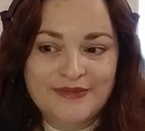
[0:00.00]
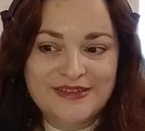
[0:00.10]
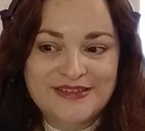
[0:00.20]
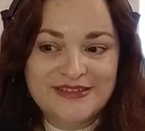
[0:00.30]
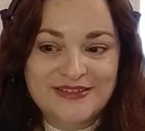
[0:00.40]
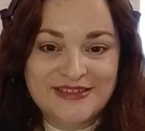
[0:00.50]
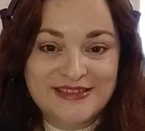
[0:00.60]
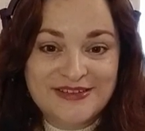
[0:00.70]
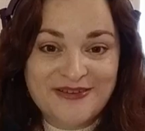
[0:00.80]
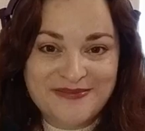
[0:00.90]
So
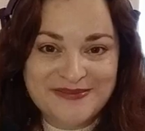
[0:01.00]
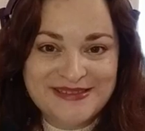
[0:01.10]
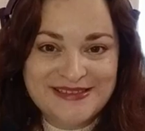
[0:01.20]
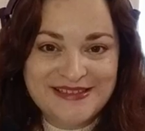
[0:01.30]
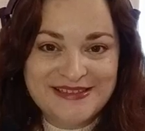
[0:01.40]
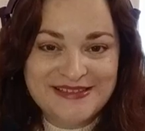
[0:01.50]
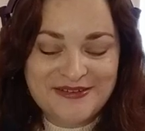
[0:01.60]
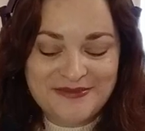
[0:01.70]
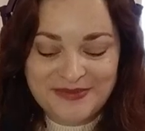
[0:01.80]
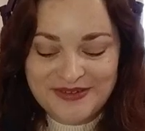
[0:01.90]
this comes
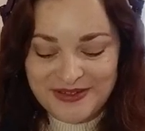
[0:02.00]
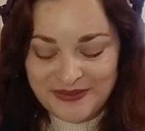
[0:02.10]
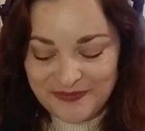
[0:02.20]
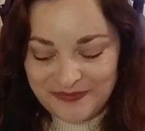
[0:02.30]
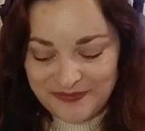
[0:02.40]
too.